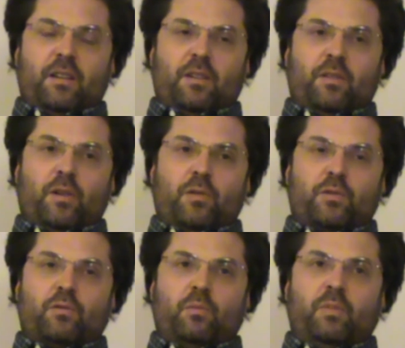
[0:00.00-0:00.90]

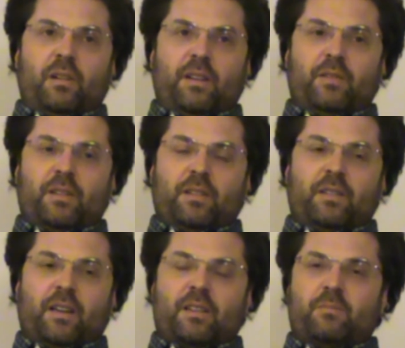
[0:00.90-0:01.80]
Those who believe that it
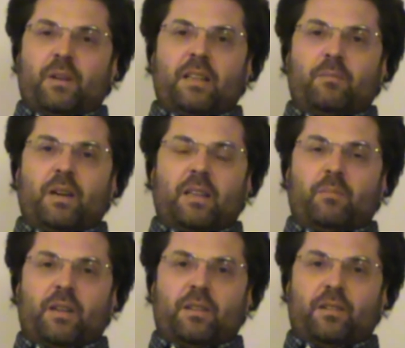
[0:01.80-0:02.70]
takes many, many,
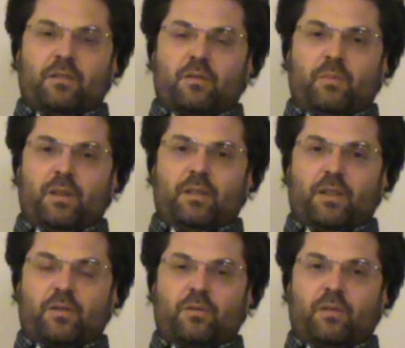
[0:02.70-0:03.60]
many years of
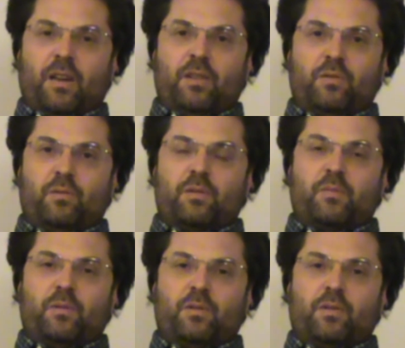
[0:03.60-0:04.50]
meditation to get to
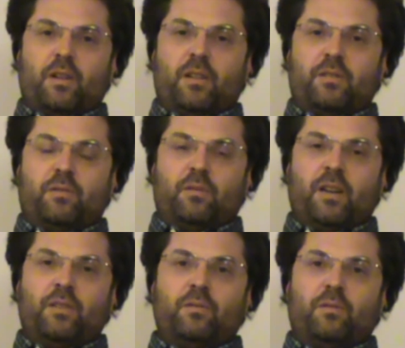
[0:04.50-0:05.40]
spirituality, to
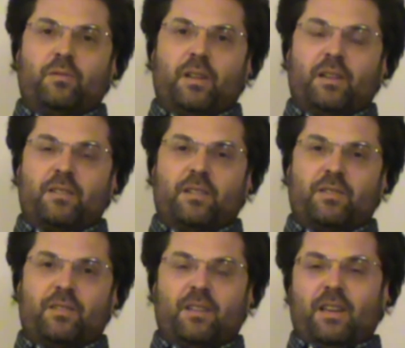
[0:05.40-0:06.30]
get to
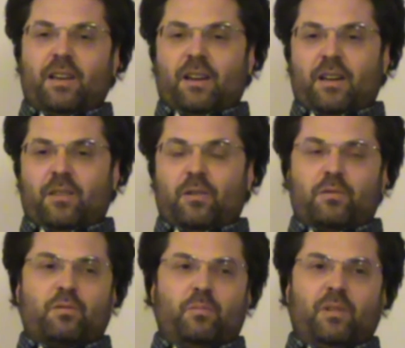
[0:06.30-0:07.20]
realization, and
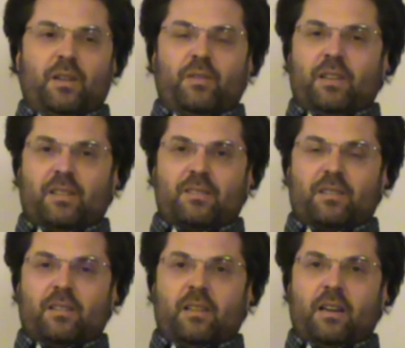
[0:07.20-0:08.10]
those who believe in
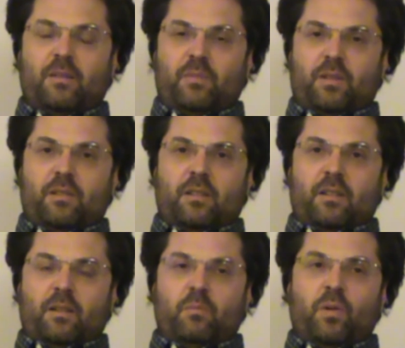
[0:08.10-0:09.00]
instant enlightenment.
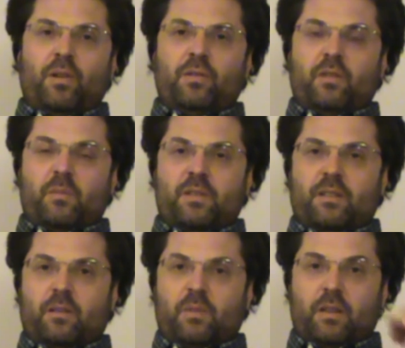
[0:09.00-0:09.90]
Both of them
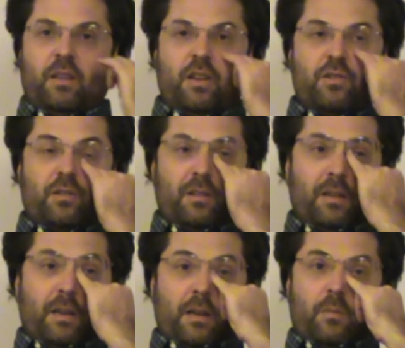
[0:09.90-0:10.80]
sit in meditation,
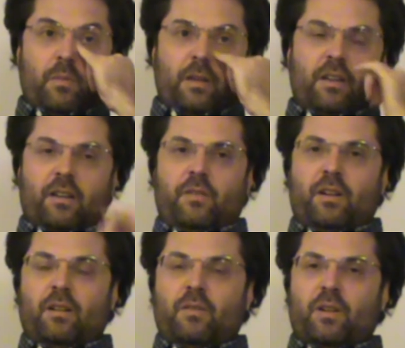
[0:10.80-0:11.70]
but they have
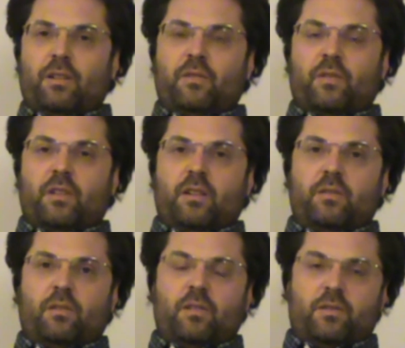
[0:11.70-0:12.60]
very, very different
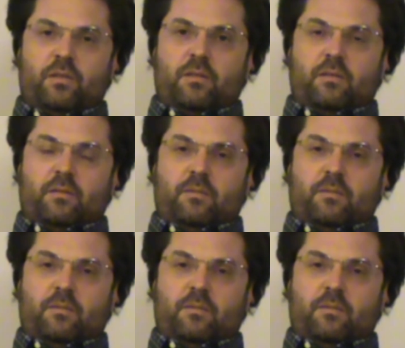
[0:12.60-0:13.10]
ideologies.